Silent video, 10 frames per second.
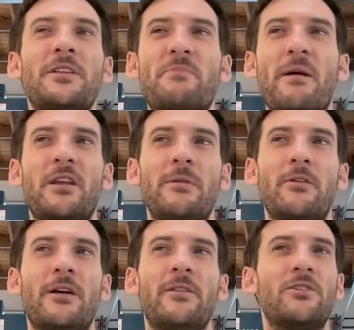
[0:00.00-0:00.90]
probably going to be
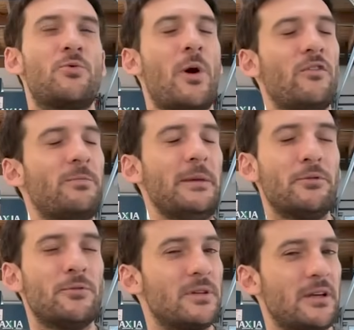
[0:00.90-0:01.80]
around like 12
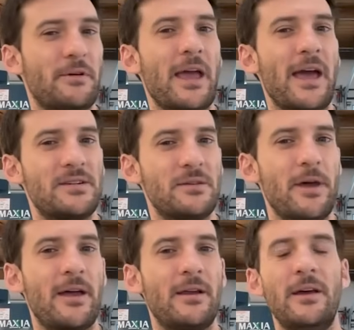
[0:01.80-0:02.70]
people if I had to bet.